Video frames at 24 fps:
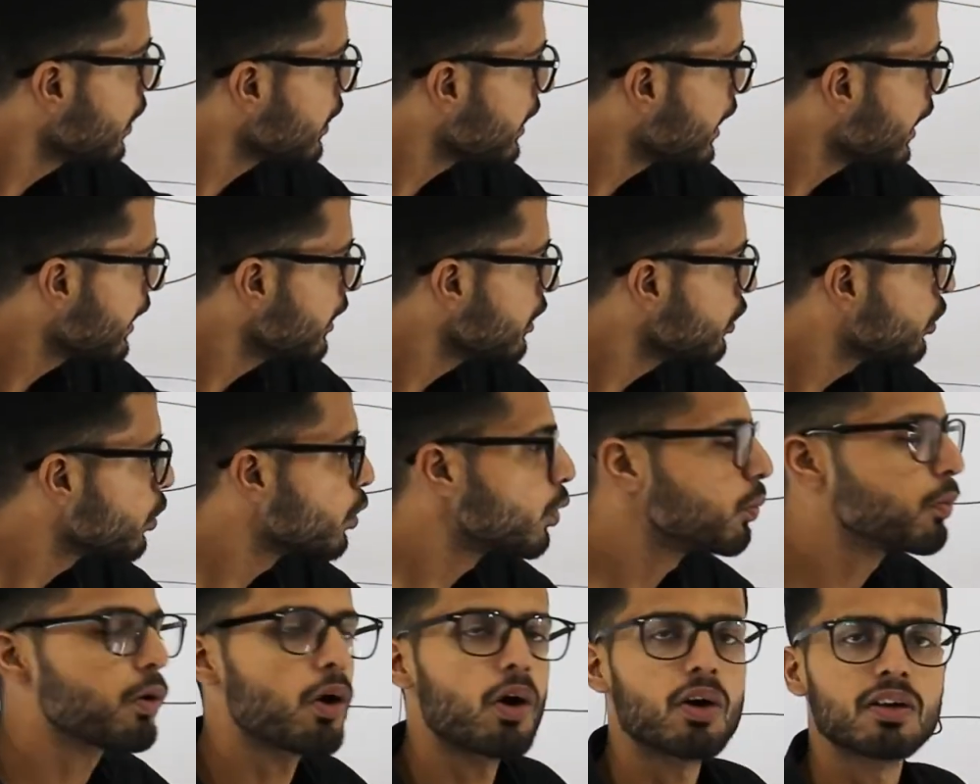you are adding
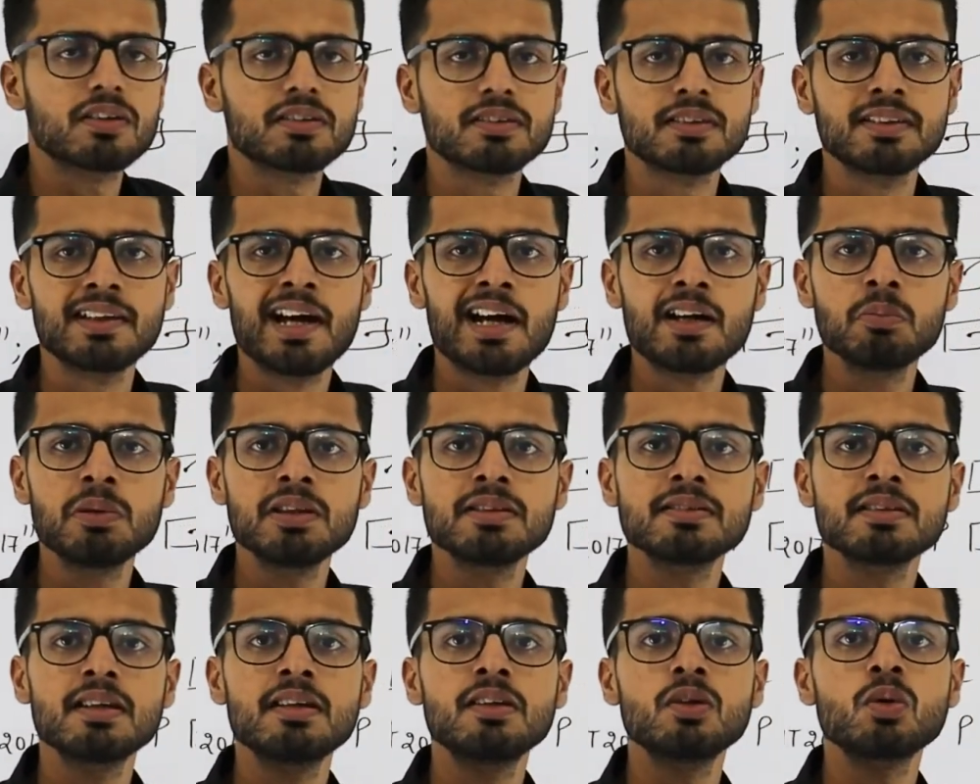two blocks. That
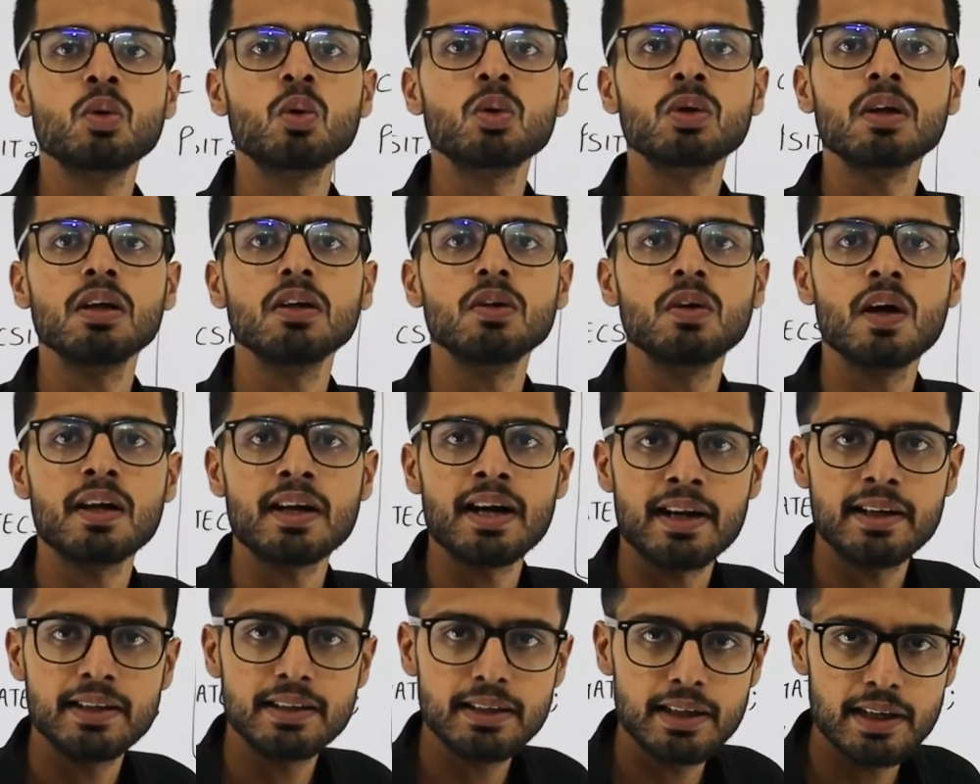means in total you are
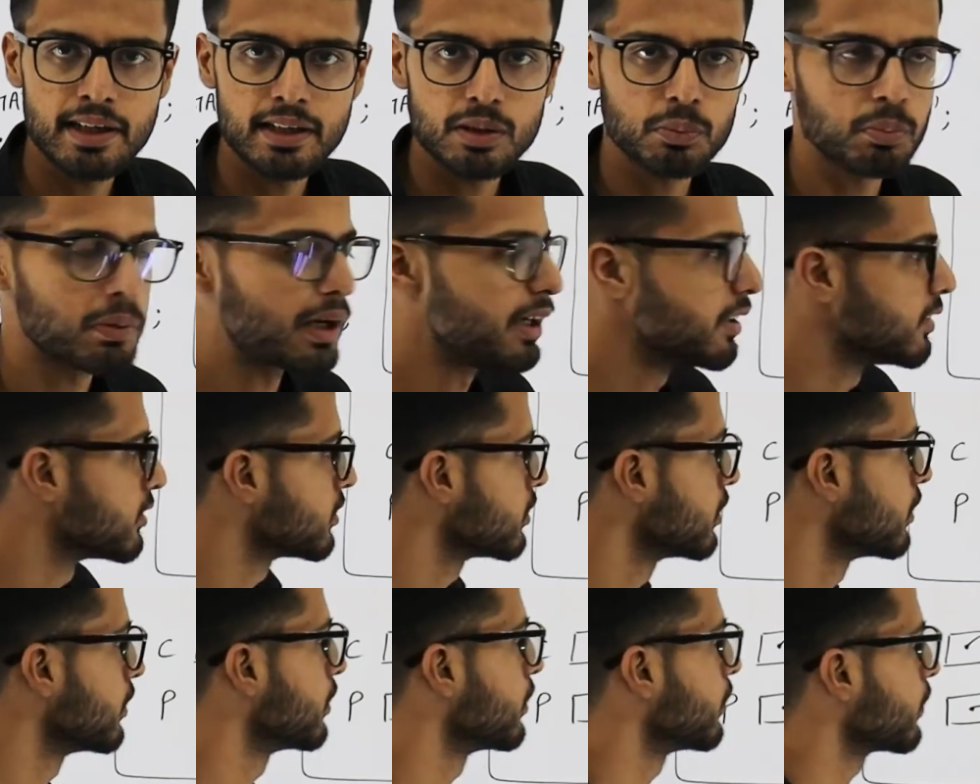adding 8
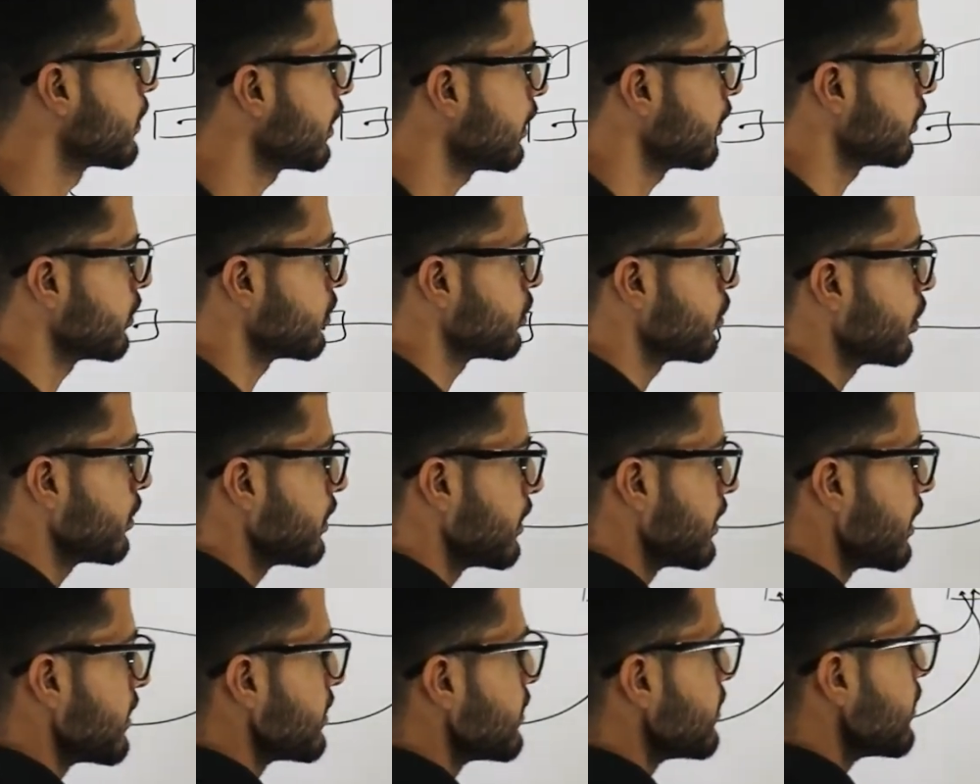bytes. Okay, so
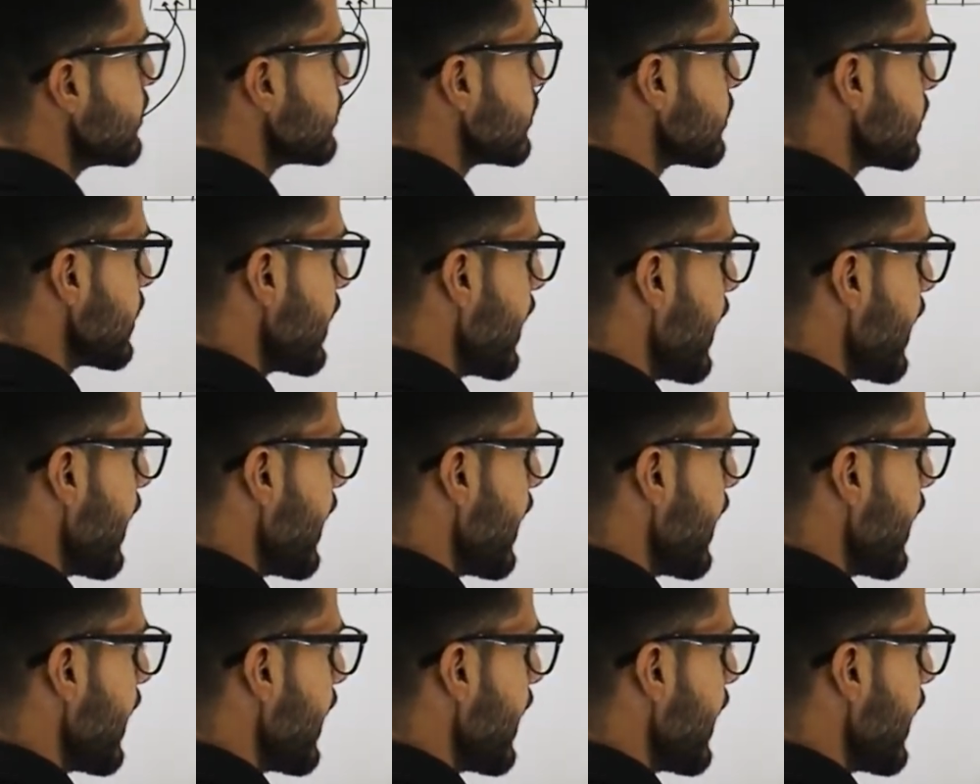this is